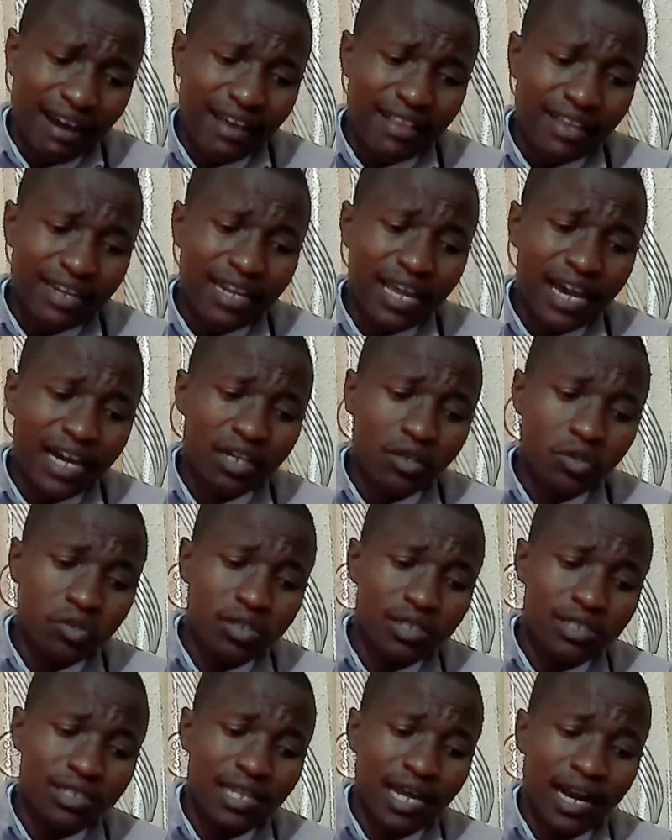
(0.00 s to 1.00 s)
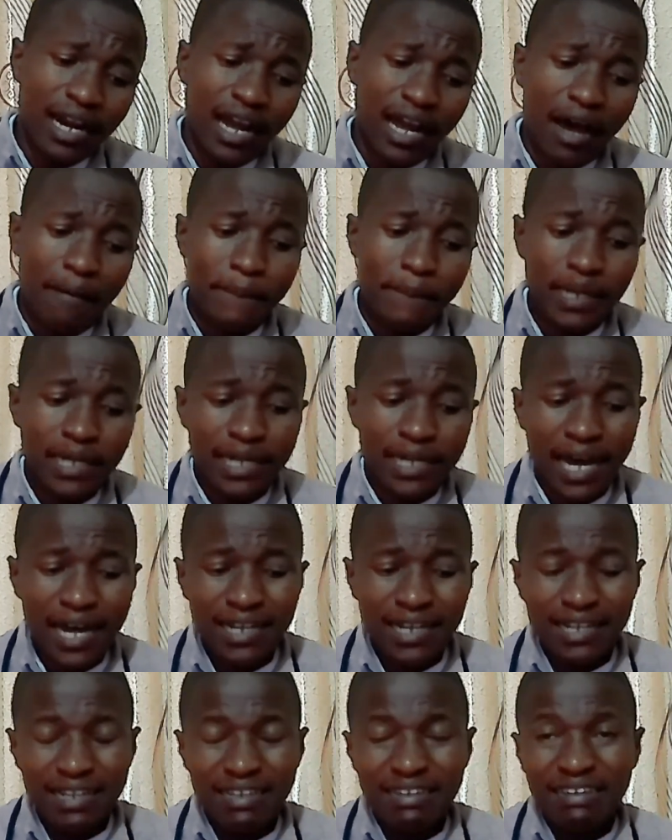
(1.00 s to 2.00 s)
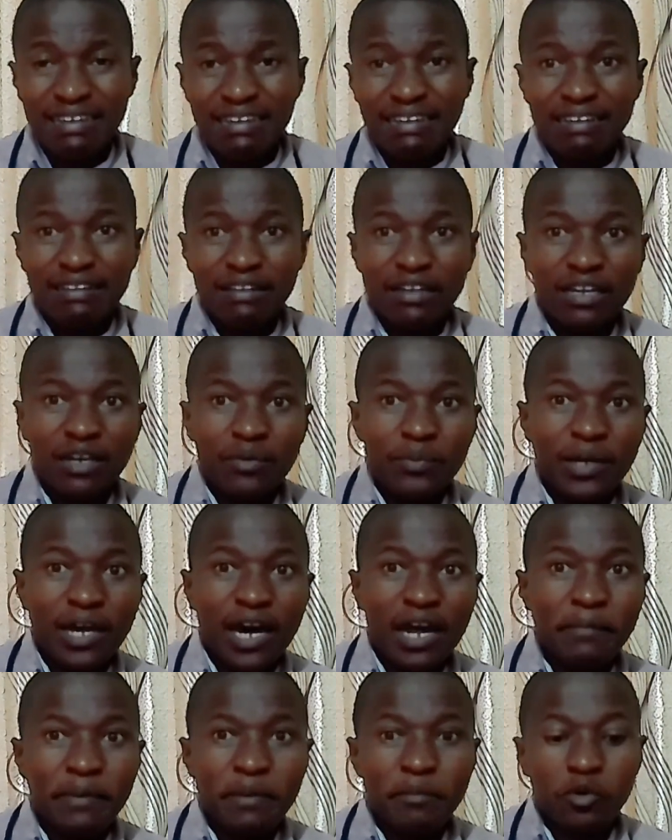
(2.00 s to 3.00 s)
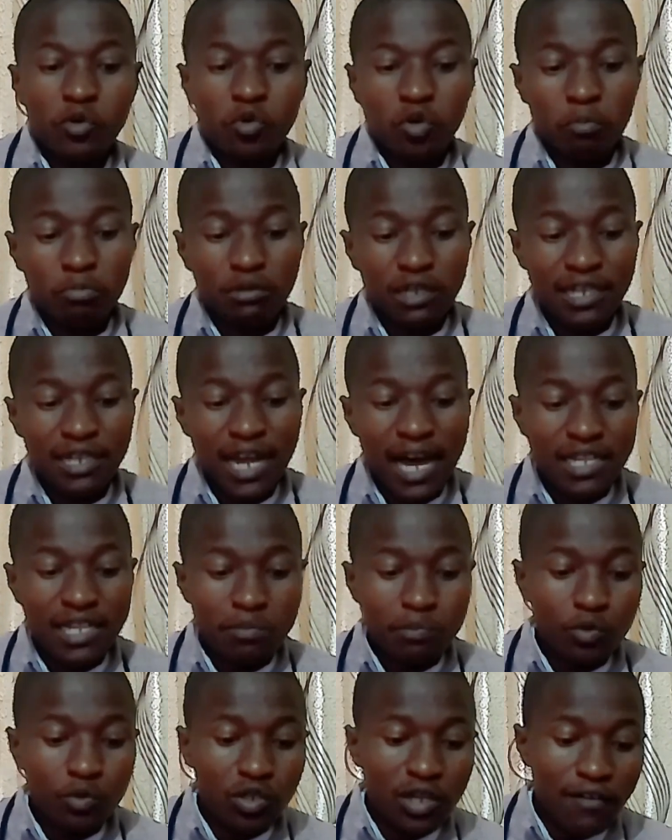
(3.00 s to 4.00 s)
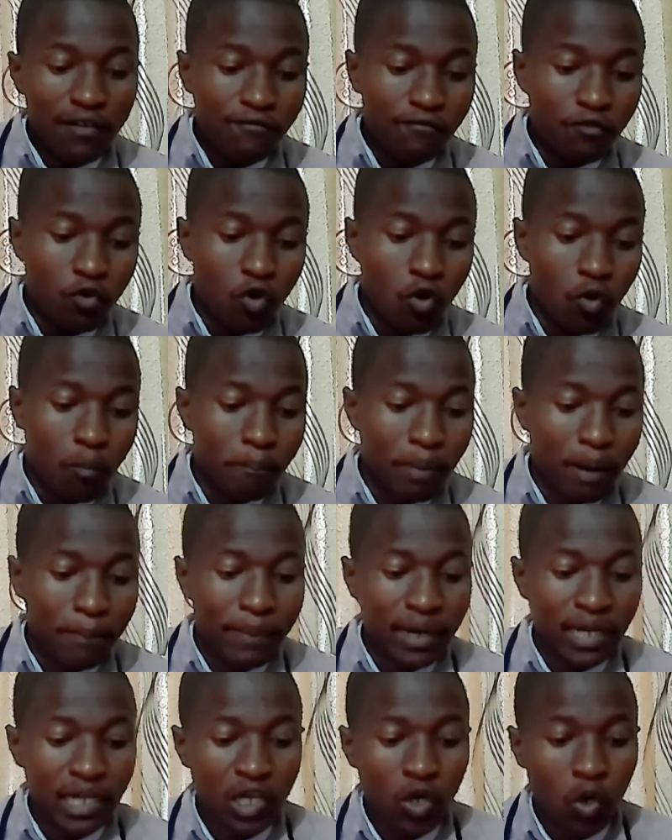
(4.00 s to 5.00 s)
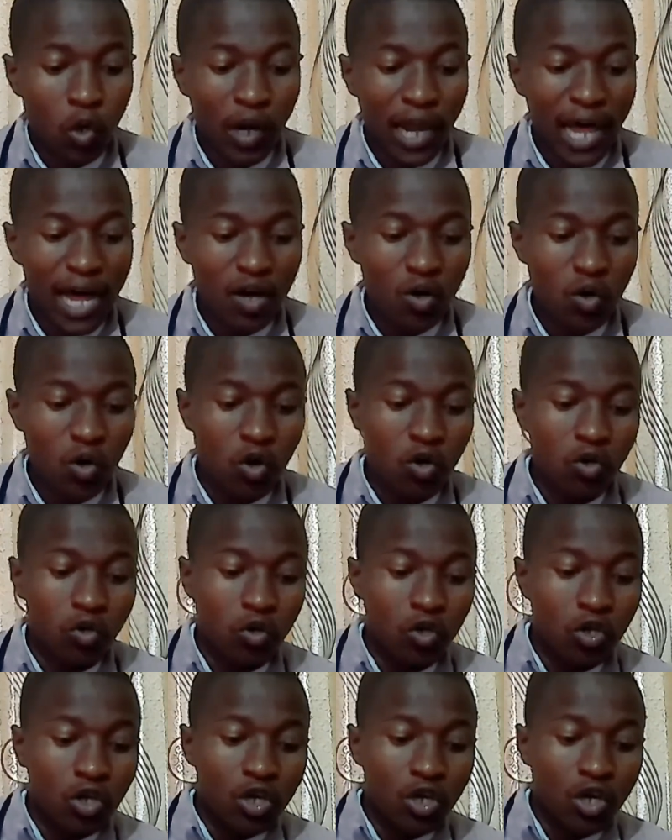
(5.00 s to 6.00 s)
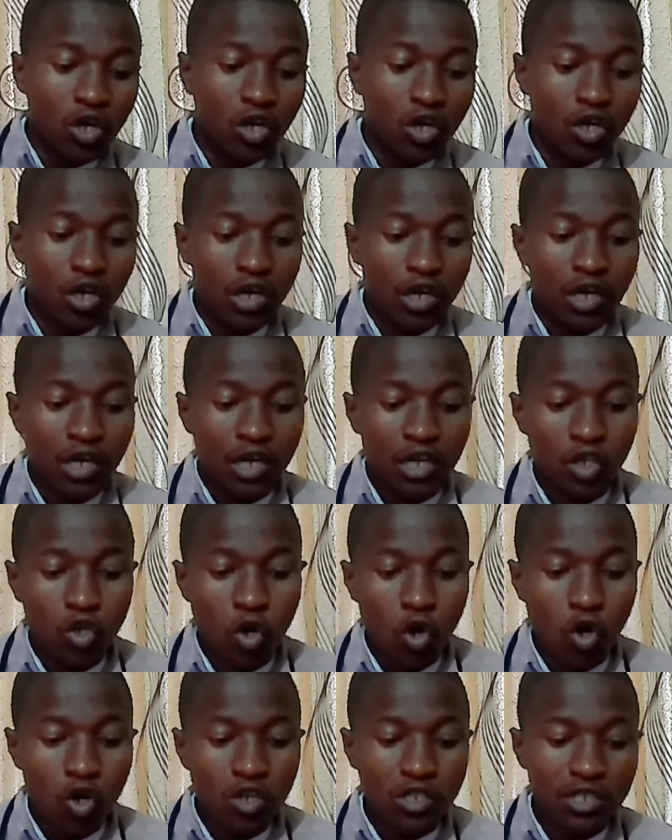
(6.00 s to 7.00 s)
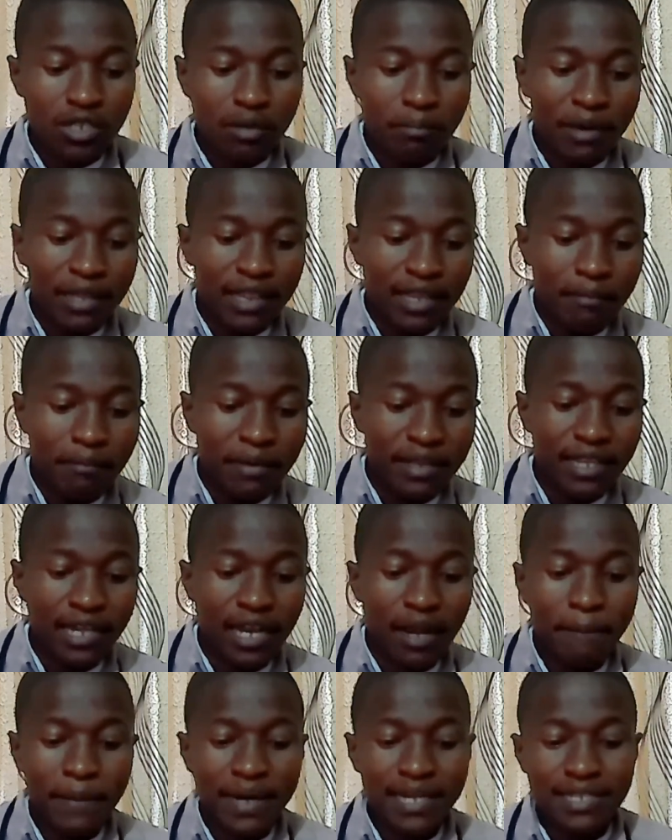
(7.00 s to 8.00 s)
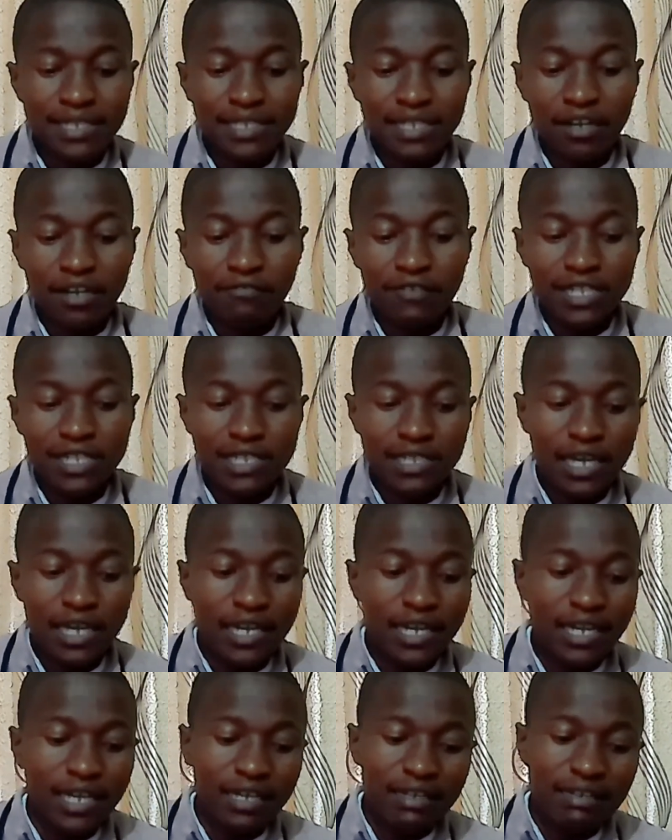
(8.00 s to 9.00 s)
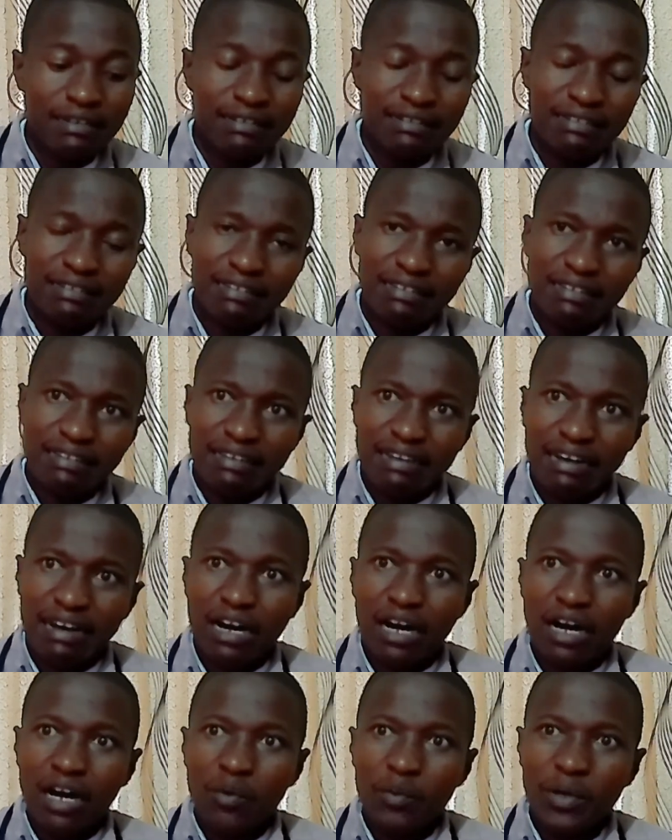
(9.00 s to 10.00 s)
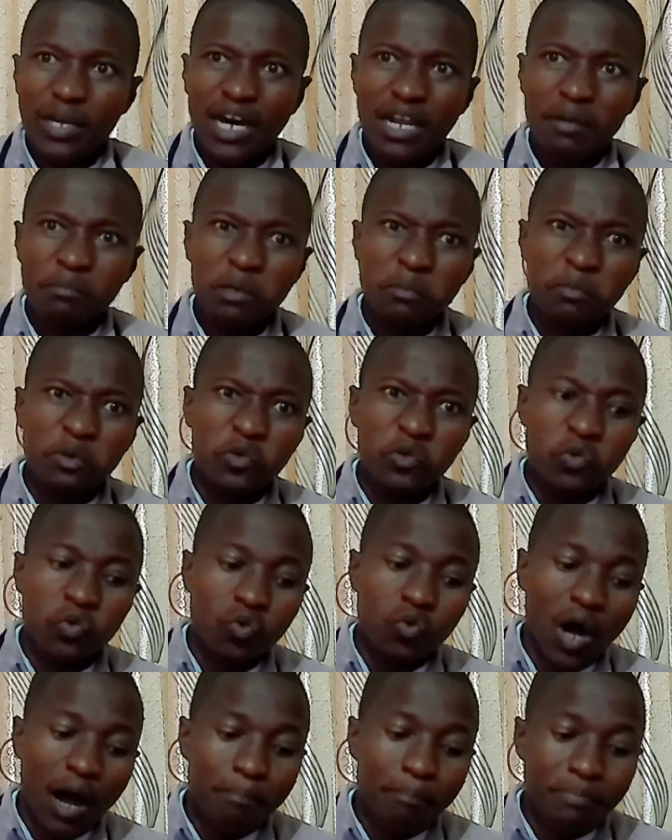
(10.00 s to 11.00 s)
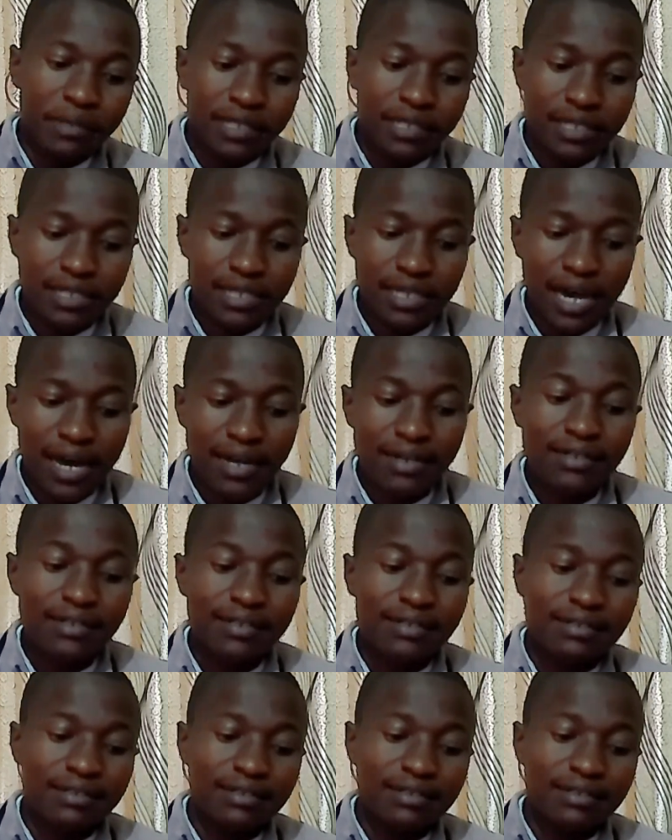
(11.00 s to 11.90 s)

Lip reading: Other diagnoses that can be done we can be able to obtain a sputum for Papa Nicolau or Glaucot methenamine silver staining. We can be able to do a PCR,